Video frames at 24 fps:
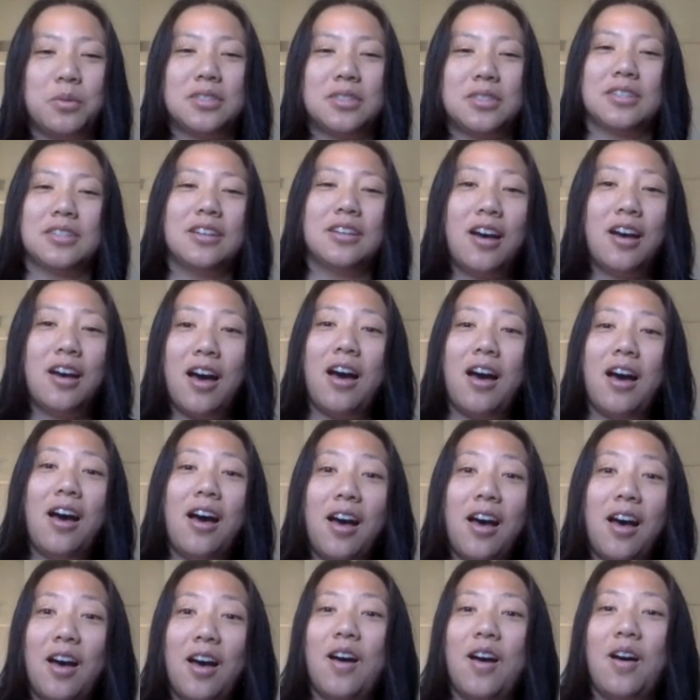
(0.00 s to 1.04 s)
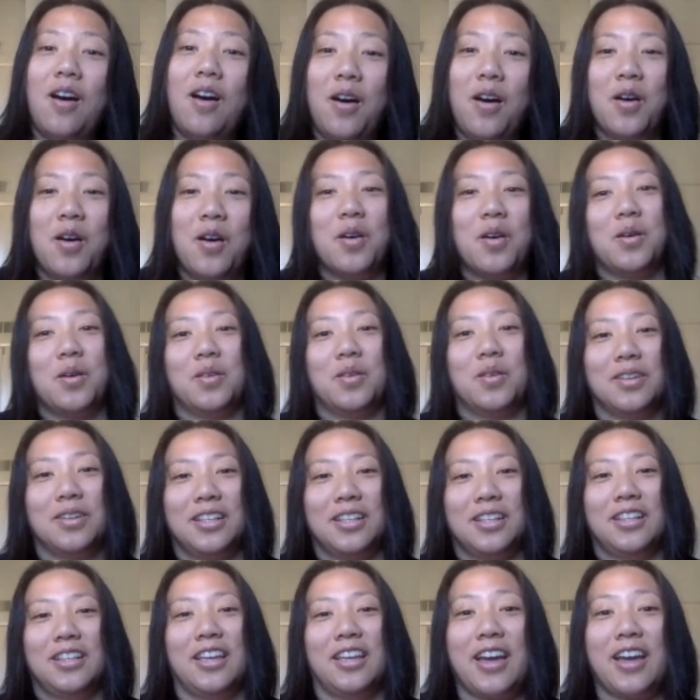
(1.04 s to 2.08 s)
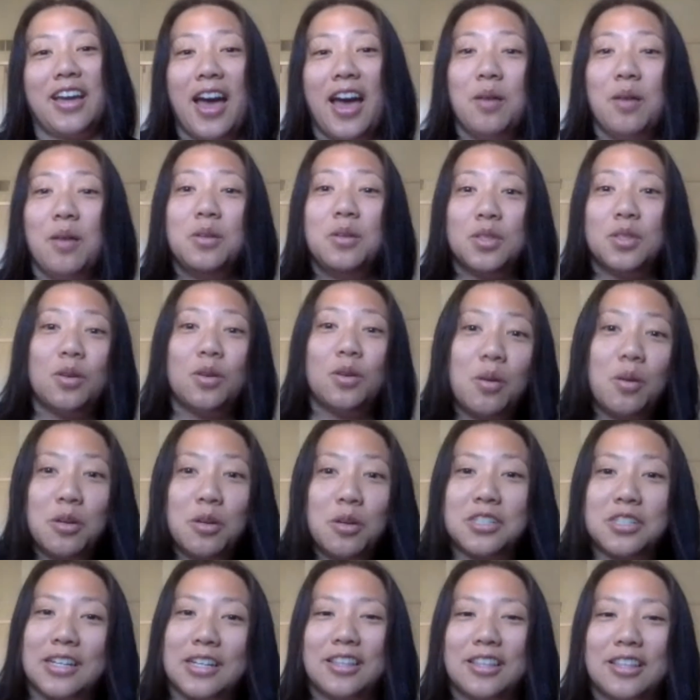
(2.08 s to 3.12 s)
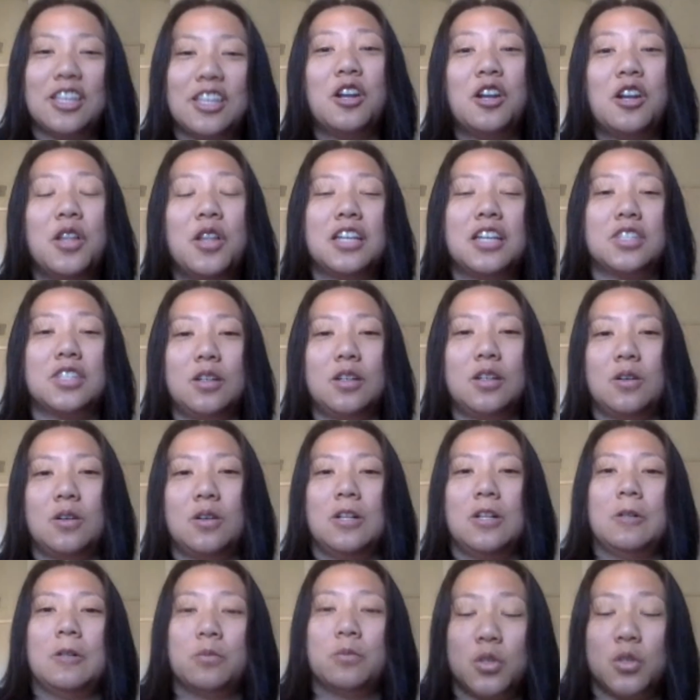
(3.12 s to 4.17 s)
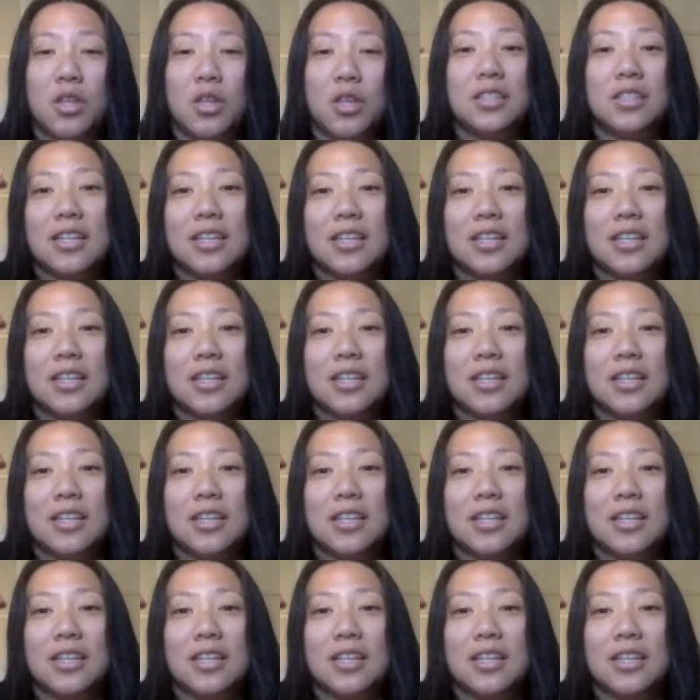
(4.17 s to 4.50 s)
Oh, like I was doing machine, like so that's like